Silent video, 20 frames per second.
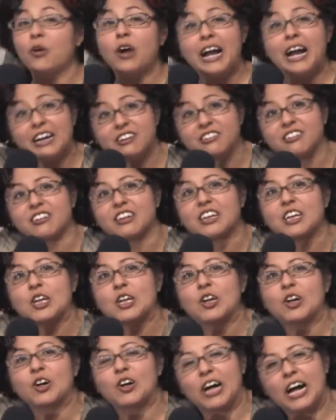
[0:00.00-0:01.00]
Well, actually, you
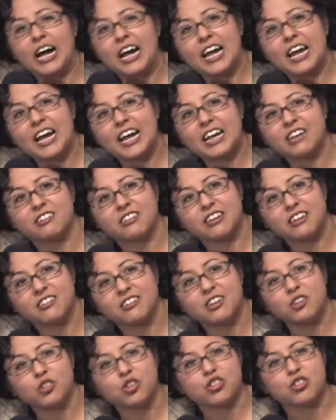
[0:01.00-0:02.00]
know I, it's,
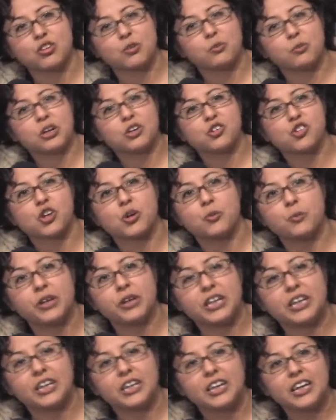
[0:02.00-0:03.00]
it's interesting, but
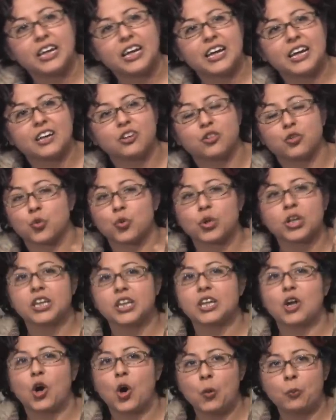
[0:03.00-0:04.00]
Germany is
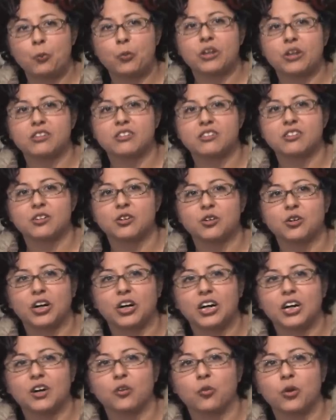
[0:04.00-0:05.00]
really open to
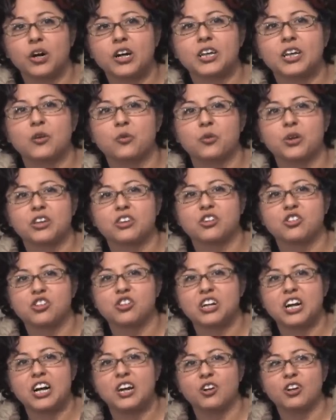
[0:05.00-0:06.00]
uh, working with
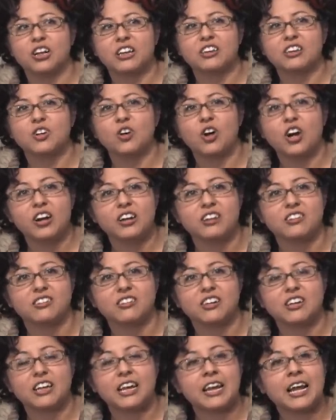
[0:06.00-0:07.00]
Chicano Latino artists.
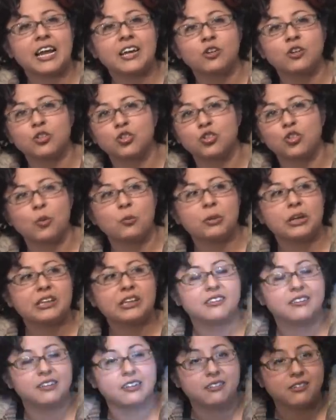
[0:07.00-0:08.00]
And, and I know so many
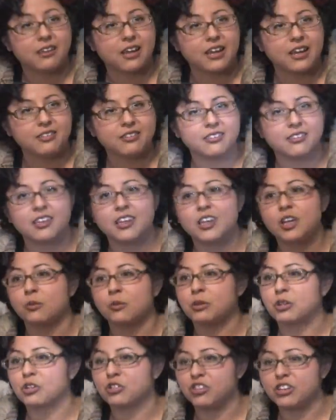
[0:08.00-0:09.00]

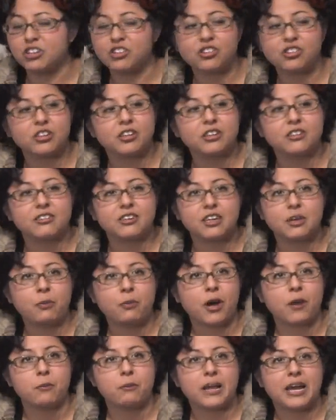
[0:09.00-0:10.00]
DJs, musicians, hip
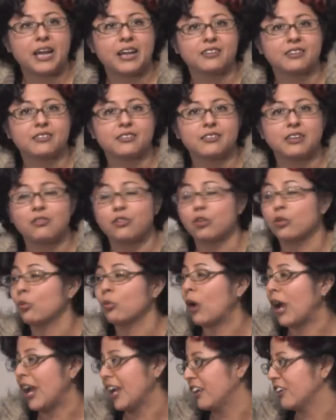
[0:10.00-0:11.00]
hop bands, even
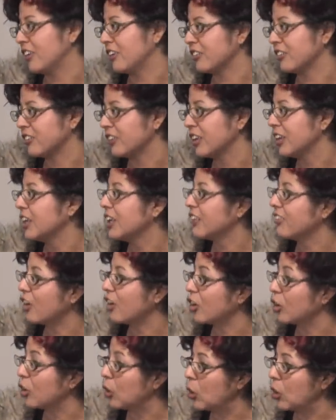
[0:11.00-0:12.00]
writers
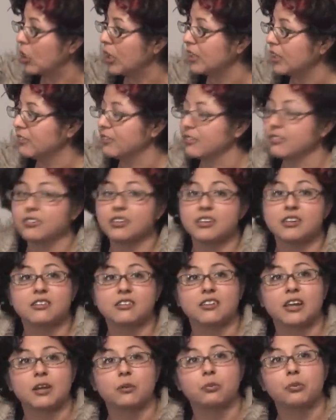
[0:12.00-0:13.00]
that are going to
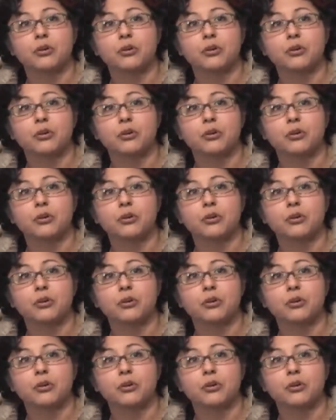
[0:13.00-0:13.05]
cities like